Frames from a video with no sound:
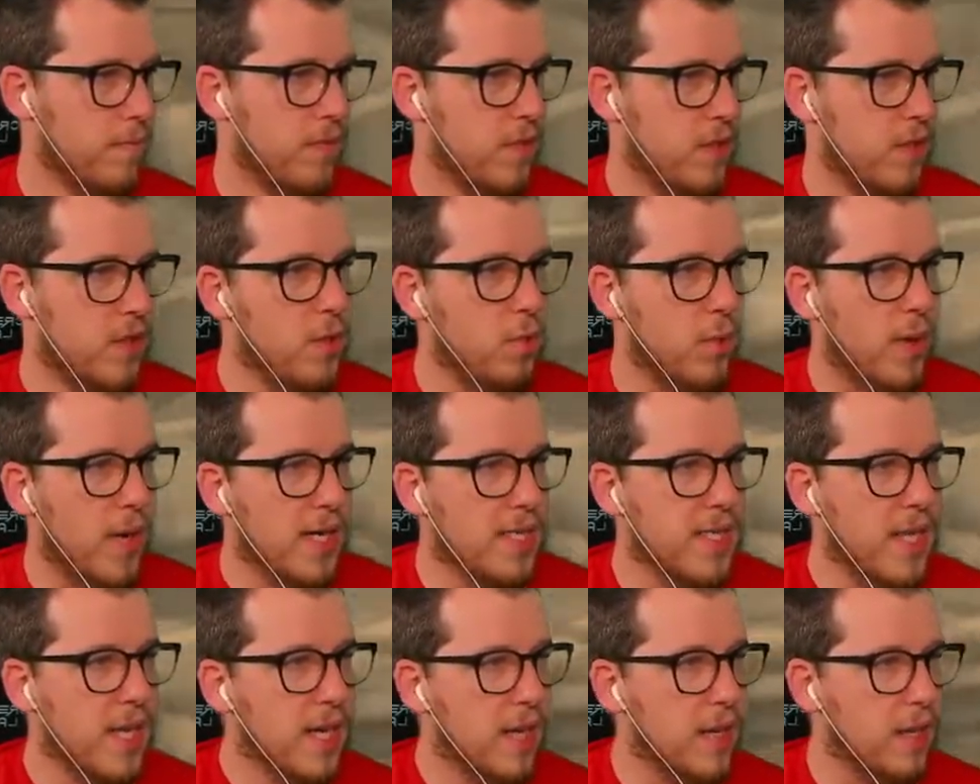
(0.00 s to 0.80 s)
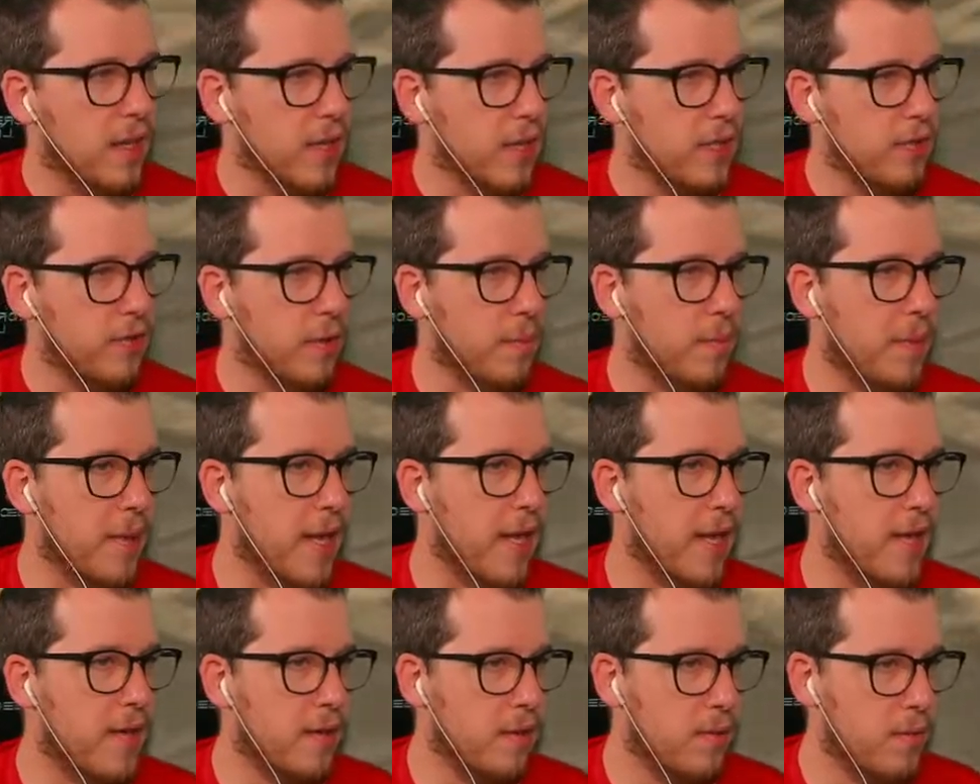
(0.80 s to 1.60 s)
Dude, why is that an electric
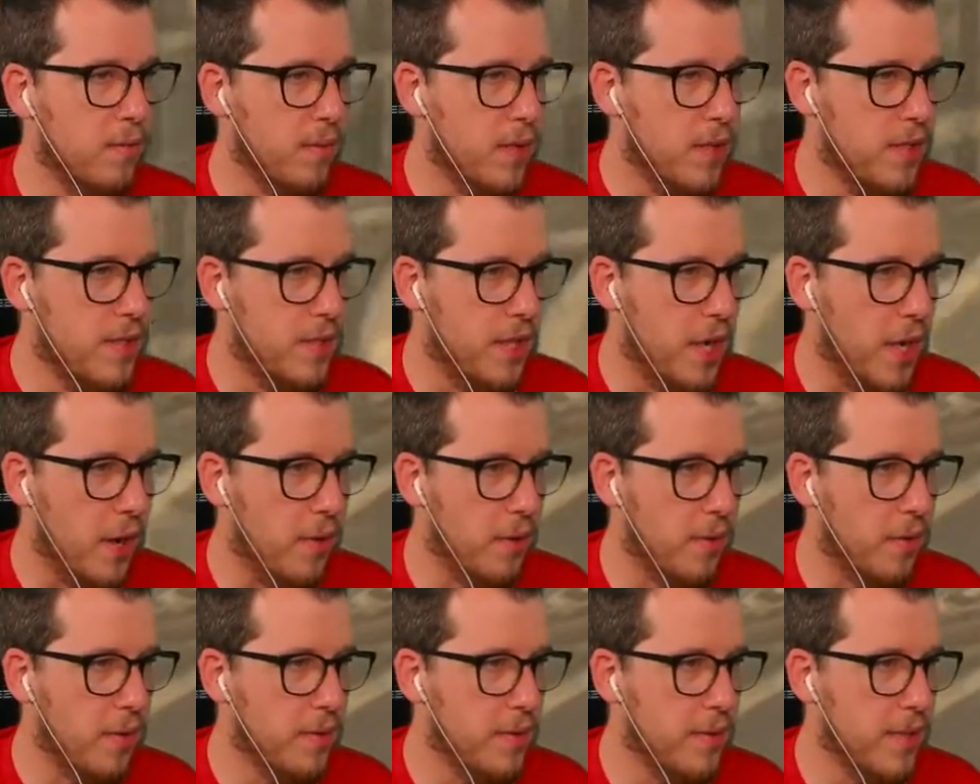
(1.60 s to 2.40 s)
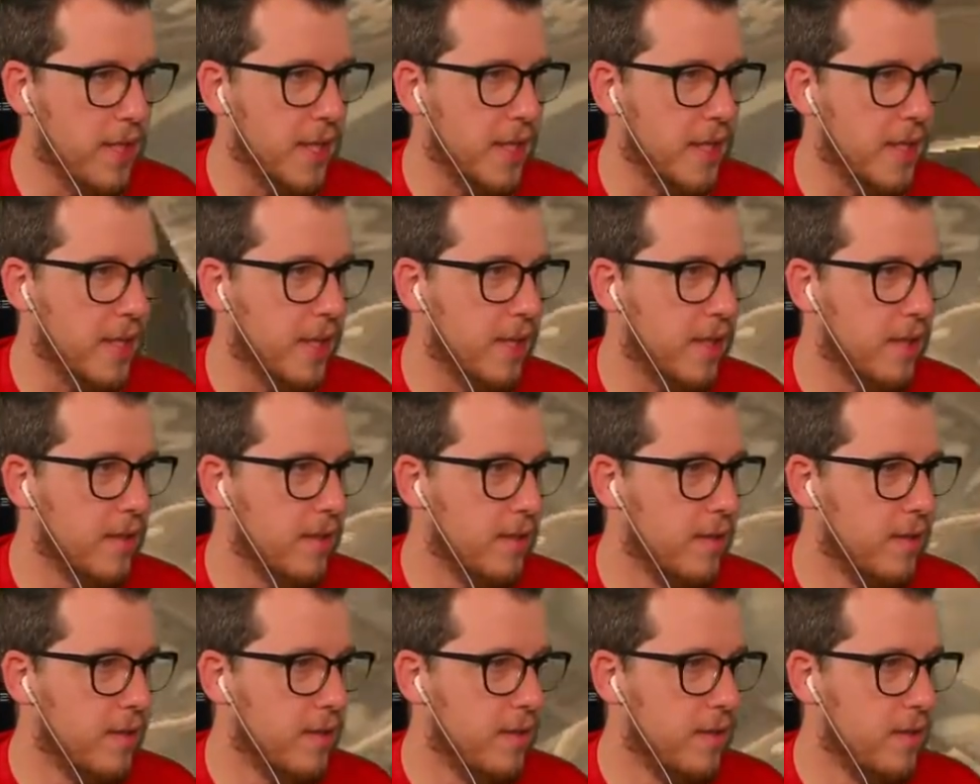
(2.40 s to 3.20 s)
bat? What is going on with that thing?
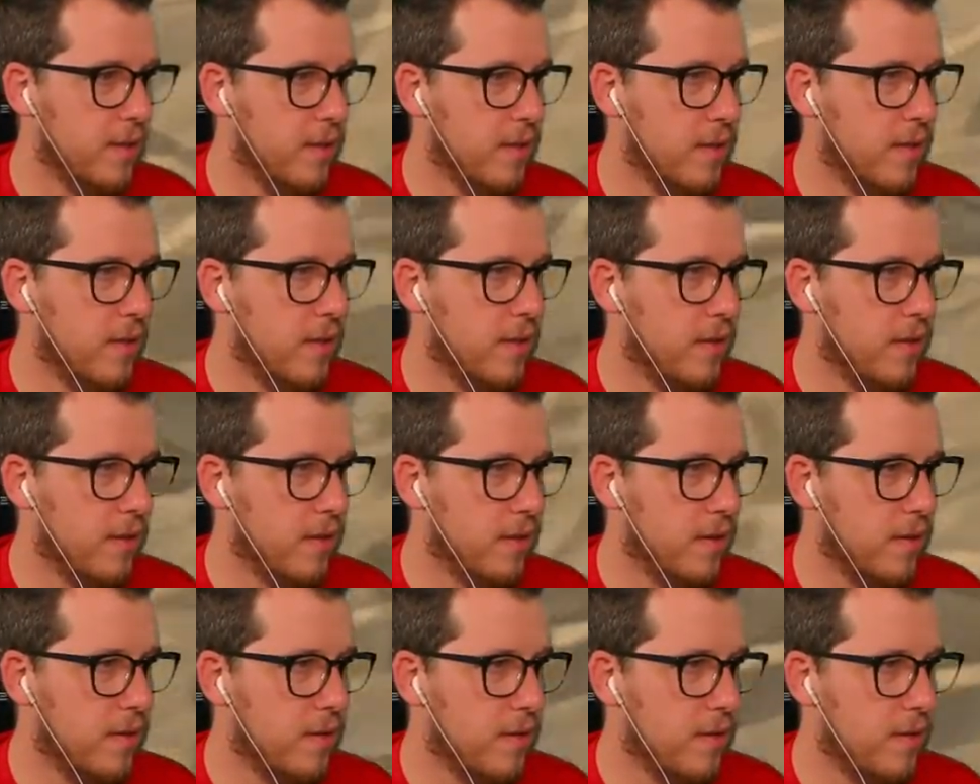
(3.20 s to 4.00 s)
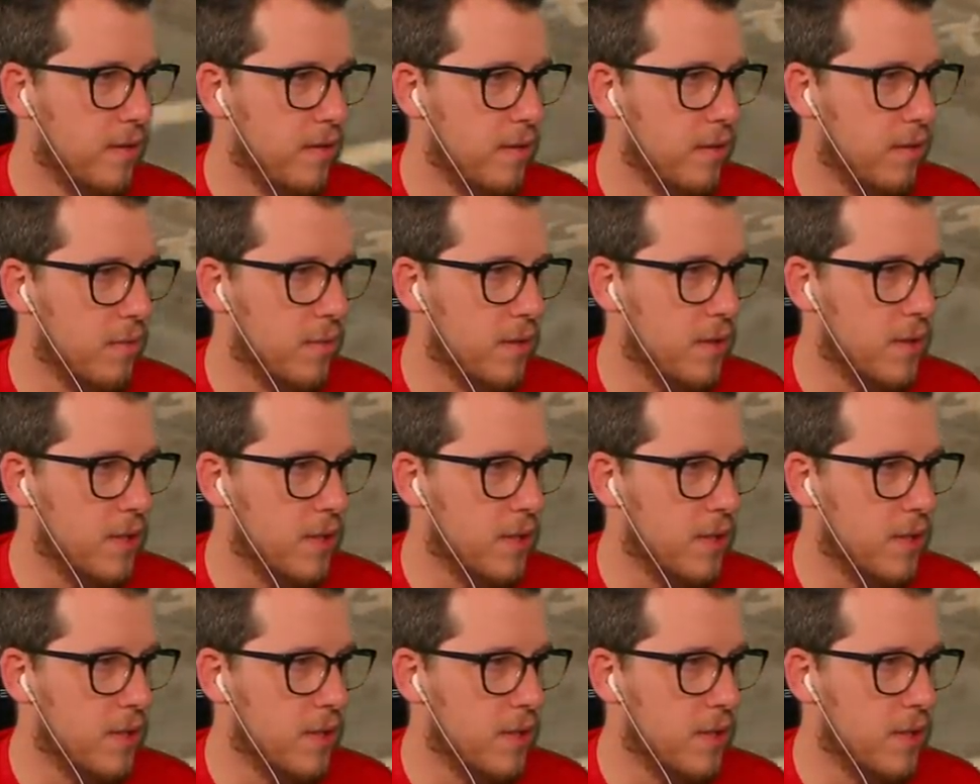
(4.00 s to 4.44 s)
What's